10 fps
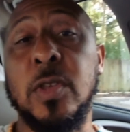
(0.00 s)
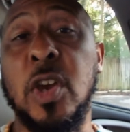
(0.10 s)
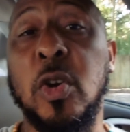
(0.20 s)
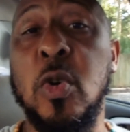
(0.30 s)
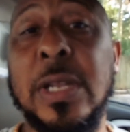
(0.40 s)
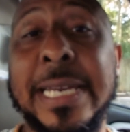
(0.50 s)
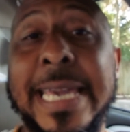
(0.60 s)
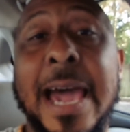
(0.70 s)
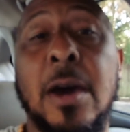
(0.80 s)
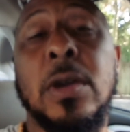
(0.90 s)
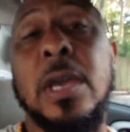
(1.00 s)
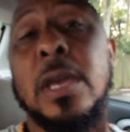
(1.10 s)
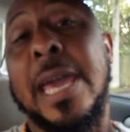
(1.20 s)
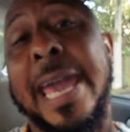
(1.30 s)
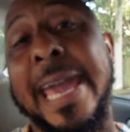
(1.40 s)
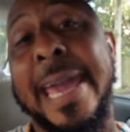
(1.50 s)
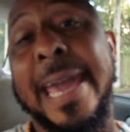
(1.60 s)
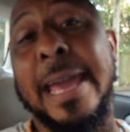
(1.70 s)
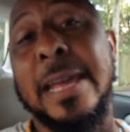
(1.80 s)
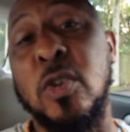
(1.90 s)
Google account
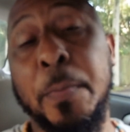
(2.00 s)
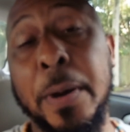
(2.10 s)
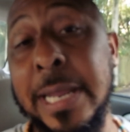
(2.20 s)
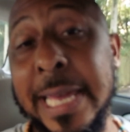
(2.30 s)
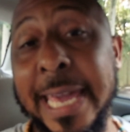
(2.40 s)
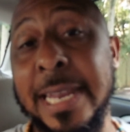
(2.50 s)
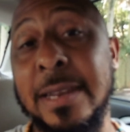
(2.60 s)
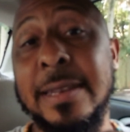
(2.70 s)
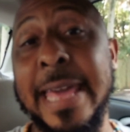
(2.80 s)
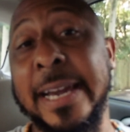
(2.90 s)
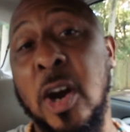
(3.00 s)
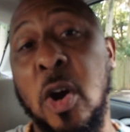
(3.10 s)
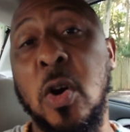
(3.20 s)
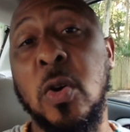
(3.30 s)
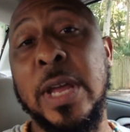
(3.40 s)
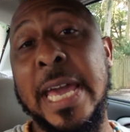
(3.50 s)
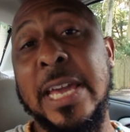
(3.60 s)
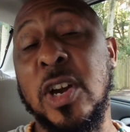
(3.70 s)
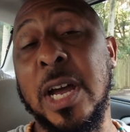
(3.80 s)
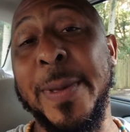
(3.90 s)
and you put in that code.
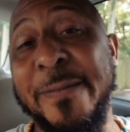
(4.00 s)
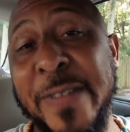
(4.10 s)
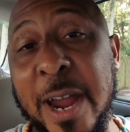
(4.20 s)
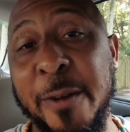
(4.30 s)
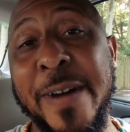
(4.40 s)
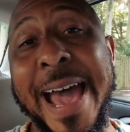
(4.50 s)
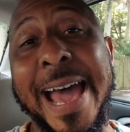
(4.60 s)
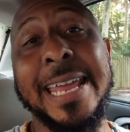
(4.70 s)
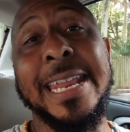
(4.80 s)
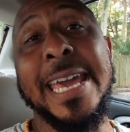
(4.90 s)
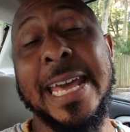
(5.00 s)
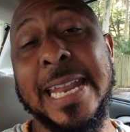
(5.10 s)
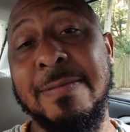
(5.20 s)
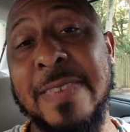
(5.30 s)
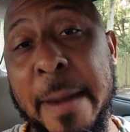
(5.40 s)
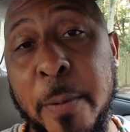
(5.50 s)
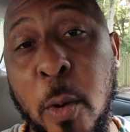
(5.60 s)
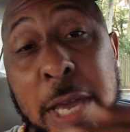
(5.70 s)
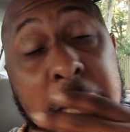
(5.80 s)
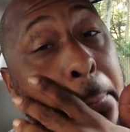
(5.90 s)
You're going to be verified, and at that
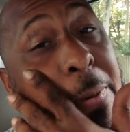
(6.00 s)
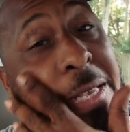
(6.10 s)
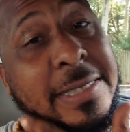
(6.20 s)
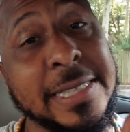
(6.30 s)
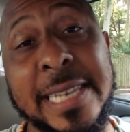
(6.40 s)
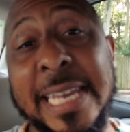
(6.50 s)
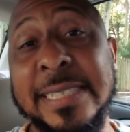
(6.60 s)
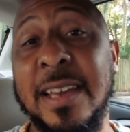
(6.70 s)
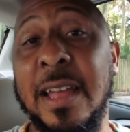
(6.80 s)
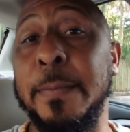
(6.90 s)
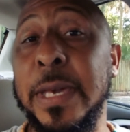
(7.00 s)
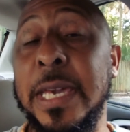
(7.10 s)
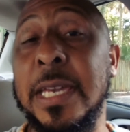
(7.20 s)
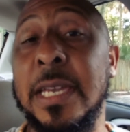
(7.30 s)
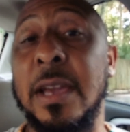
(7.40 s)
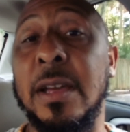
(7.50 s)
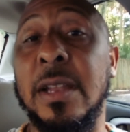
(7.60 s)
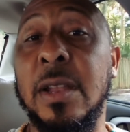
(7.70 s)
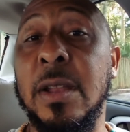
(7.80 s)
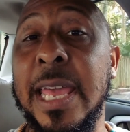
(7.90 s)
point, your business is going to be
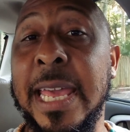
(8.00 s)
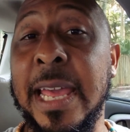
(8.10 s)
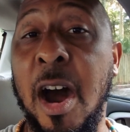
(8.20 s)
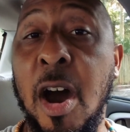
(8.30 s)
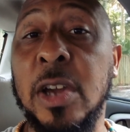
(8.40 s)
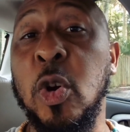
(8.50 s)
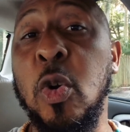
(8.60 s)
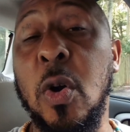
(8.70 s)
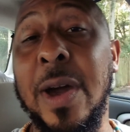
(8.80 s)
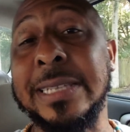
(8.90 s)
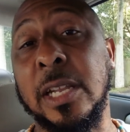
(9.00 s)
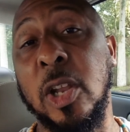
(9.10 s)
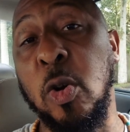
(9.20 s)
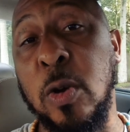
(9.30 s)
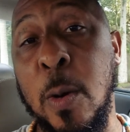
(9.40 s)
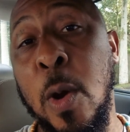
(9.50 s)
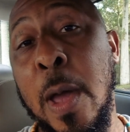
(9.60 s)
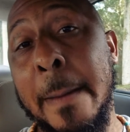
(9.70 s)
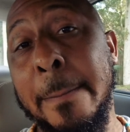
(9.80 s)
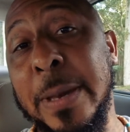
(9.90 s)
on Google as a local
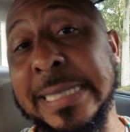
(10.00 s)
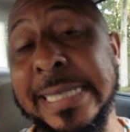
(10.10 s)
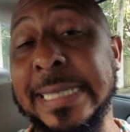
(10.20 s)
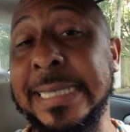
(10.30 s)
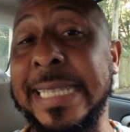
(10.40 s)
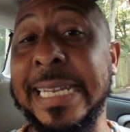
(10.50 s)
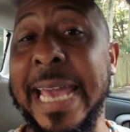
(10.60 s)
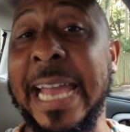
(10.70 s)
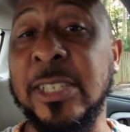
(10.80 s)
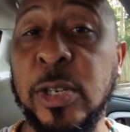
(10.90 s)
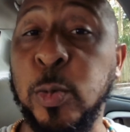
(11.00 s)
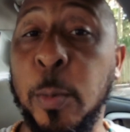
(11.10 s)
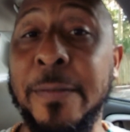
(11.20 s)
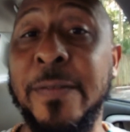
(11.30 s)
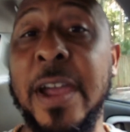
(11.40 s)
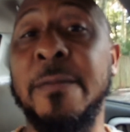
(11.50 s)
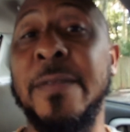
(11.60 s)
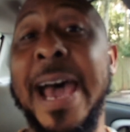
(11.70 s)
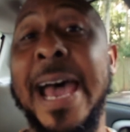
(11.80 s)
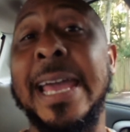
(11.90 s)
business, that the address will be
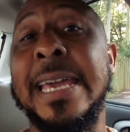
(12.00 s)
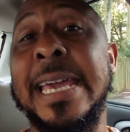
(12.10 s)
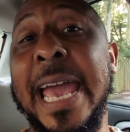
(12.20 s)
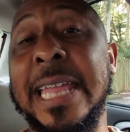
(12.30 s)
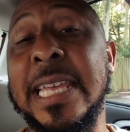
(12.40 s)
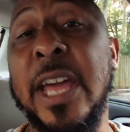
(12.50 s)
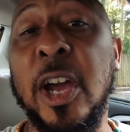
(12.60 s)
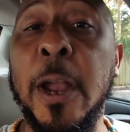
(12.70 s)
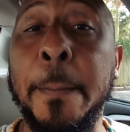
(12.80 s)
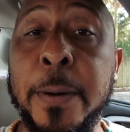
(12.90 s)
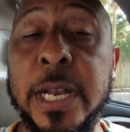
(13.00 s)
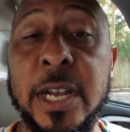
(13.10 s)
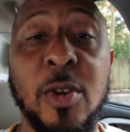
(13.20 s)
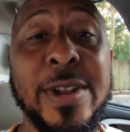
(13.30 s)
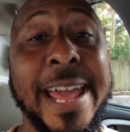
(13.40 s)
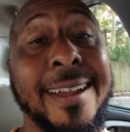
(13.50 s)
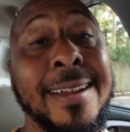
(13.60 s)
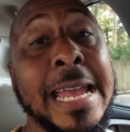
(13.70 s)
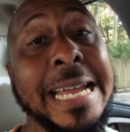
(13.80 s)
verified, and then they're going to put it on there.